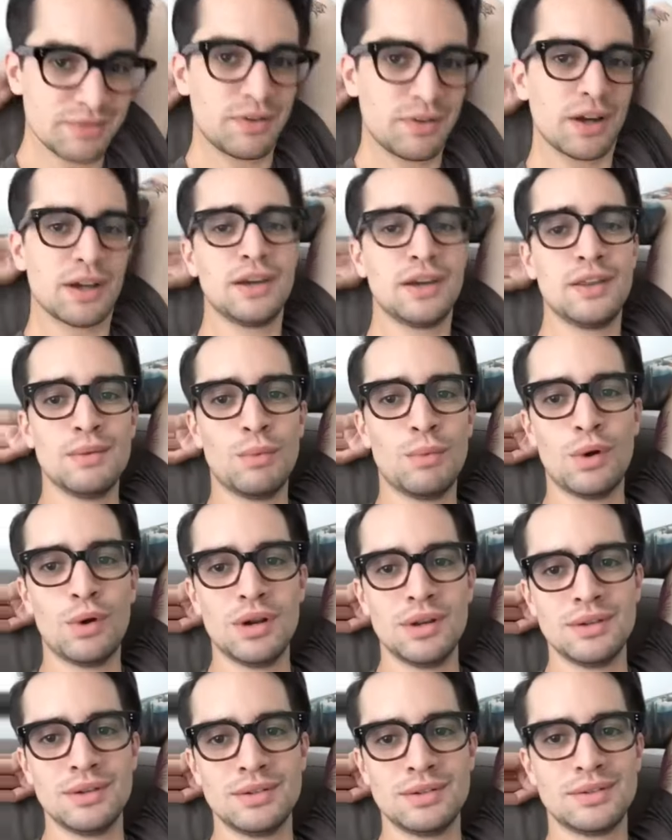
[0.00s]
Fucking in the
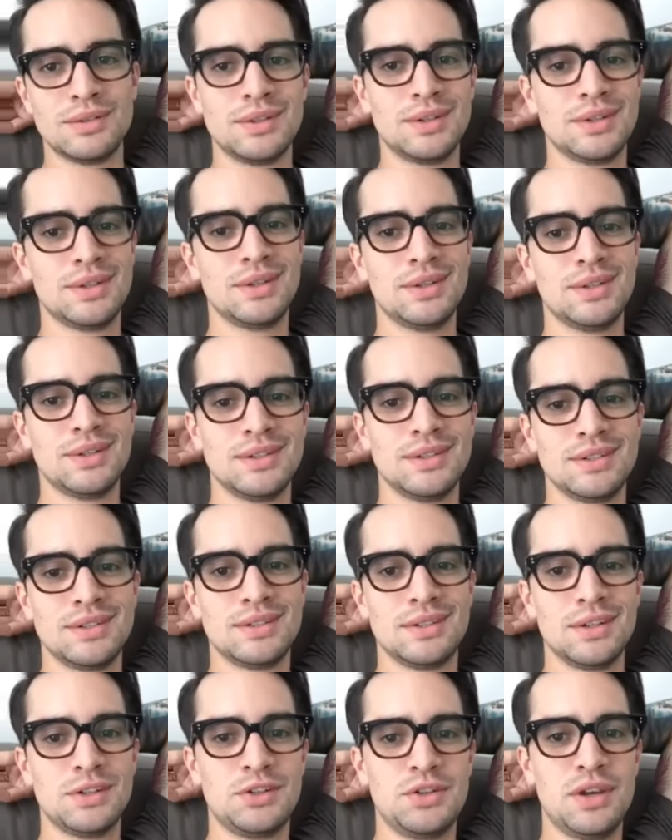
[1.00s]
morning.
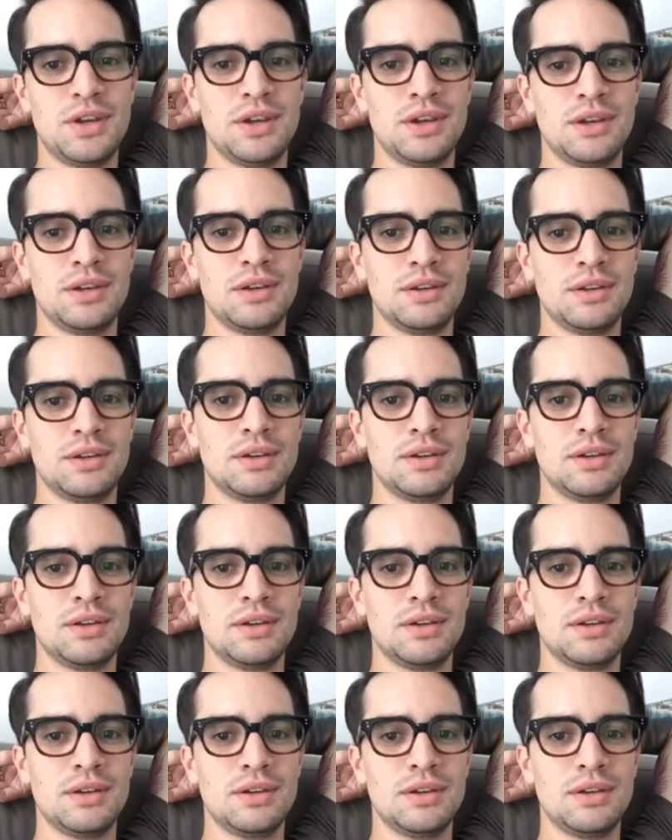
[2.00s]
It's good shit.